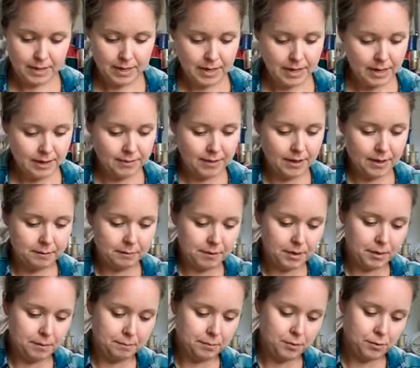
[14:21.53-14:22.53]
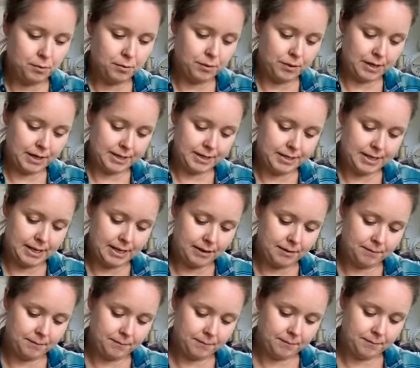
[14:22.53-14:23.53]
And then I'm going to pull that
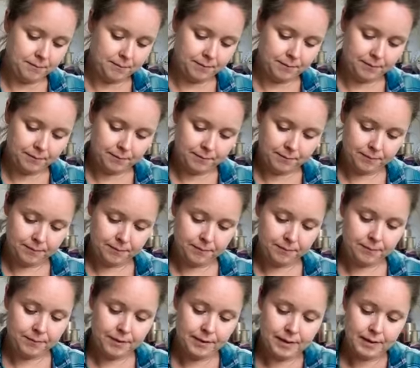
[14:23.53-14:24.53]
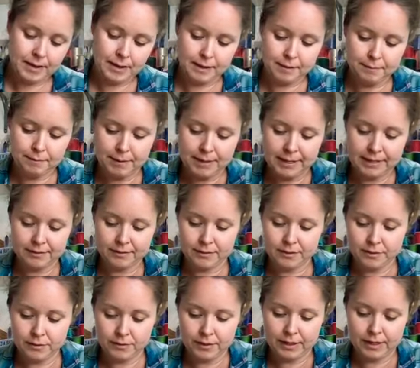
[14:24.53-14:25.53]
down and place a
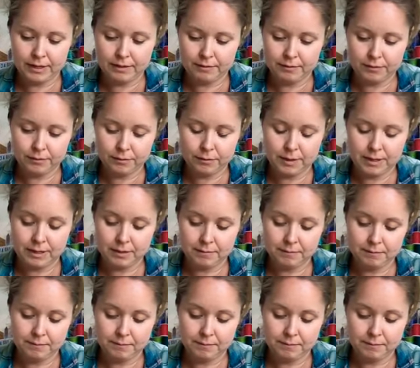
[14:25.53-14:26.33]
knot here as well.